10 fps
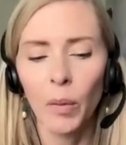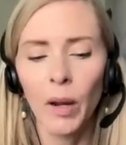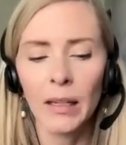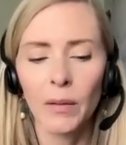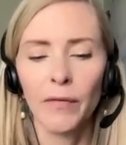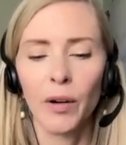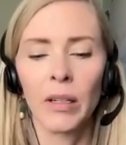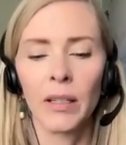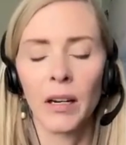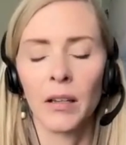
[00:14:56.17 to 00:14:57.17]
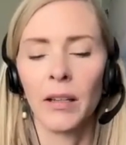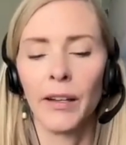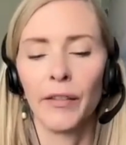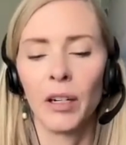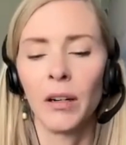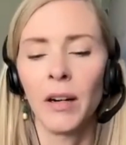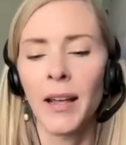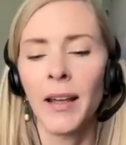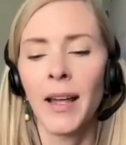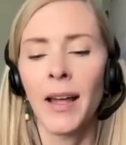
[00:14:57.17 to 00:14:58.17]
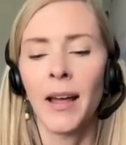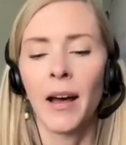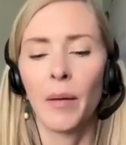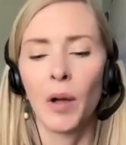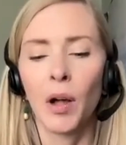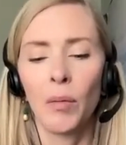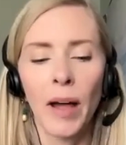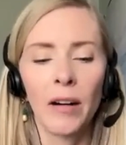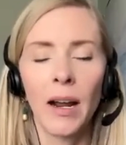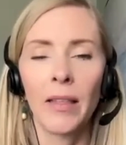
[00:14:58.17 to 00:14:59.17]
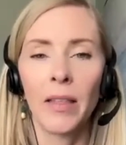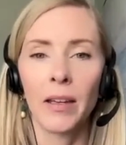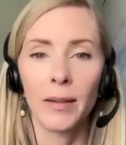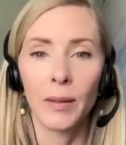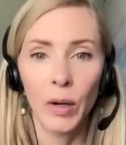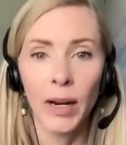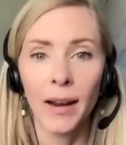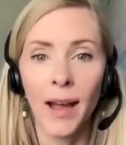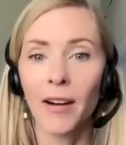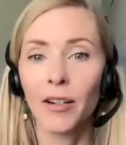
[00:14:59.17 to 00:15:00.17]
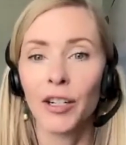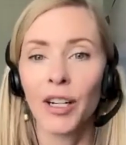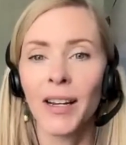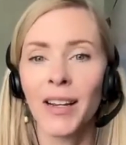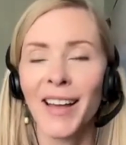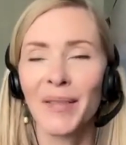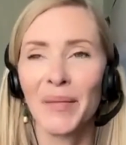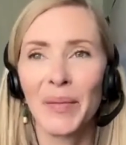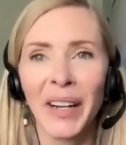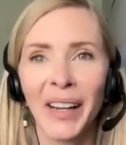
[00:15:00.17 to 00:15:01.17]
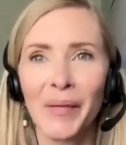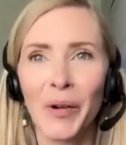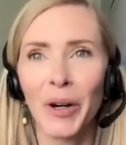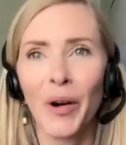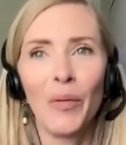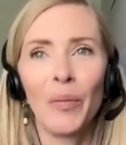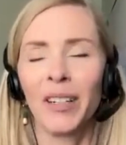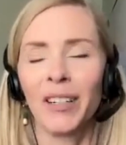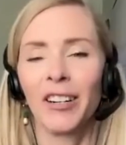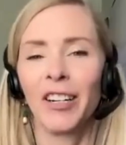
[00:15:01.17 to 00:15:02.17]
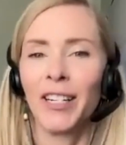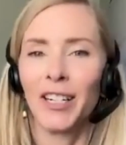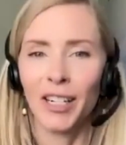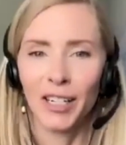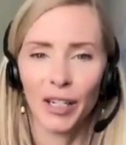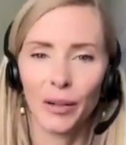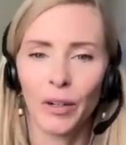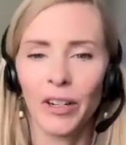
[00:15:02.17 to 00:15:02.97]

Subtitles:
But as we focus in on the liver, gallbladder and the spring energy and bringing more hope and courage into your